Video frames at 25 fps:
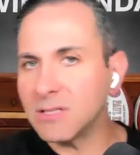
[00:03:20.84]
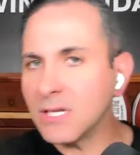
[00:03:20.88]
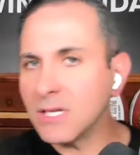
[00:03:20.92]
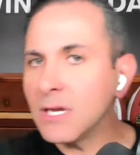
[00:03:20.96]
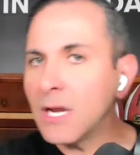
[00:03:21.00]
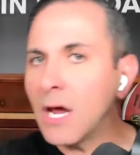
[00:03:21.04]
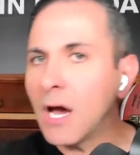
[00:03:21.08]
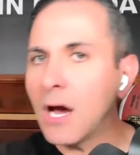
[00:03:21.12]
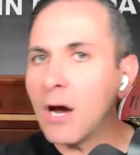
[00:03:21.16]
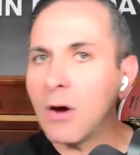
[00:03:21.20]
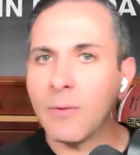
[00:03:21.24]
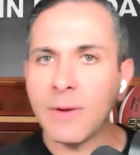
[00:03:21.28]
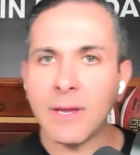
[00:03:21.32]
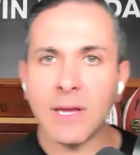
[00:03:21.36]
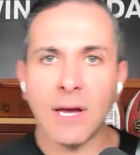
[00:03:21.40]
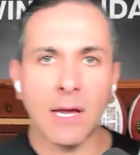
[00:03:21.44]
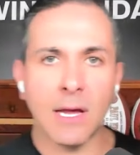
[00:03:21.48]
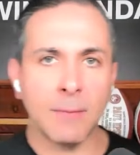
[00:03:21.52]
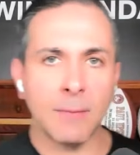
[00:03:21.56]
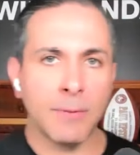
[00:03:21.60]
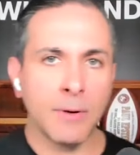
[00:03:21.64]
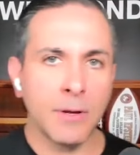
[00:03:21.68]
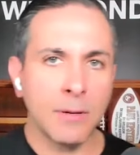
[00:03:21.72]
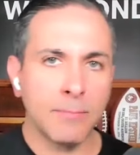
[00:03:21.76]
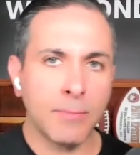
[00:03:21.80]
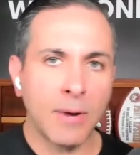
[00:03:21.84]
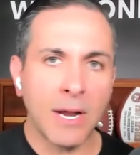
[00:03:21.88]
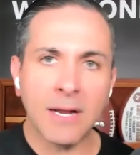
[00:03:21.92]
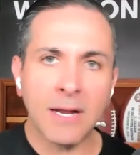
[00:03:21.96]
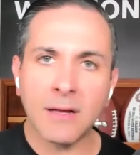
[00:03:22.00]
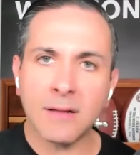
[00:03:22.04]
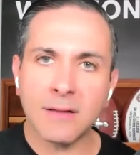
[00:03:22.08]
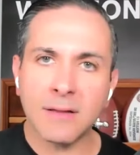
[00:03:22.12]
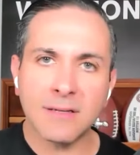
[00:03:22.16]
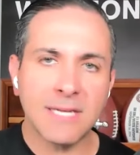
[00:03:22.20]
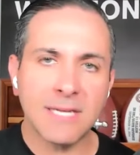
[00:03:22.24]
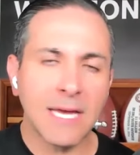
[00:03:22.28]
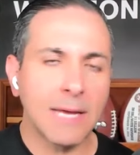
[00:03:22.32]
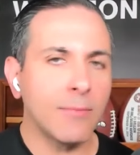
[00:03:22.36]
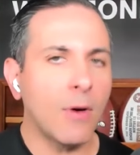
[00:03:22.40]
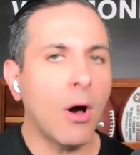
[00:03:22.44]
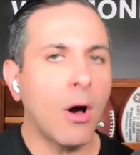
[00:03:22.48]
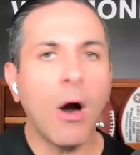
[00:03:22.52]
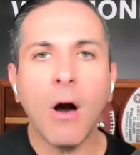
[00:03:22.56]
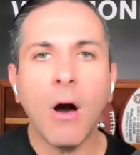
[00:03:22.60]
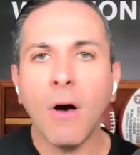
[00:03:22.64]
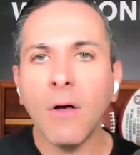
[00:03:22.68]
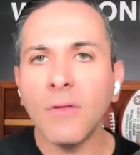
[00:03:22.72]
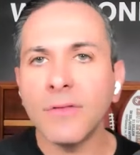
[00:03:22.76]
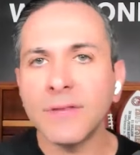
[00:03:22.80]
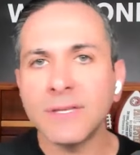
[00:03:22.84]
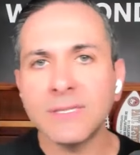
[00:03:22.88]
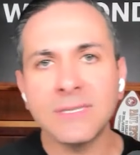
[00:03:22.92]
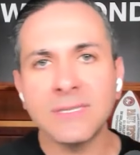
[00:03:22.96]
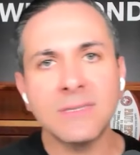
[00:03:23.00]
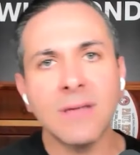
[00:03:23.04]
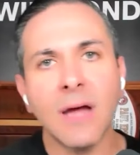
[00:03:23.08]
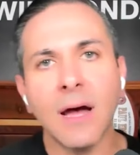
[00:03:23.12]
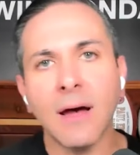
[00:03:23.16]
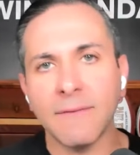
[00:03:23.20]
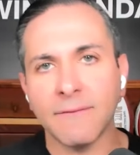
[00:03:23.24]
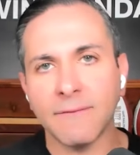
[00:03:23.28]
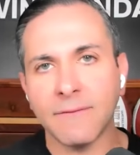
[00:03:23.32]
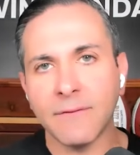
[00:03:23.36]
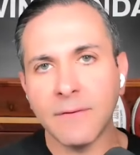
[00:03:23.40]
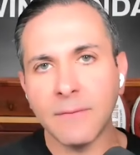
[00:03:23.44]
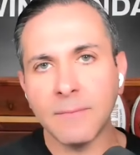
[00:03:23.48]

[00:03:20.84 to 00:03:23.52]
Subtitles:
we got to put bread on the table, all the stuff,